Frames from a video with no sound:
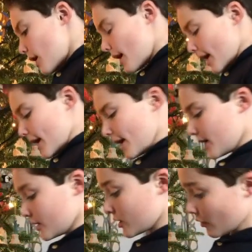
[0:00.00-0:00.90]

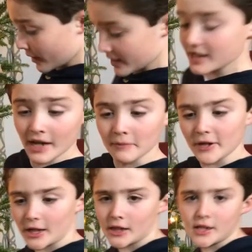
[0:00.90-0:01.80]
And so they accepted
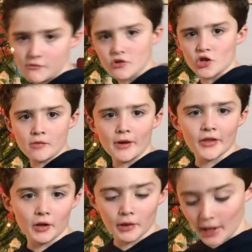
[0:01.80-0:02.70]
it, because it was just about
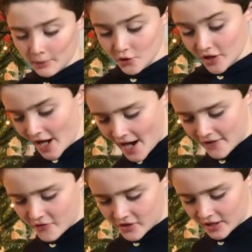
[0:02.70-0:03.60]
the only option they had
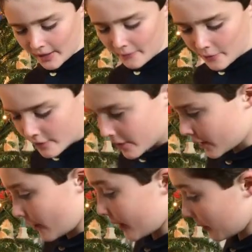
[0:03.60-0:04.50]
at the time. You know, they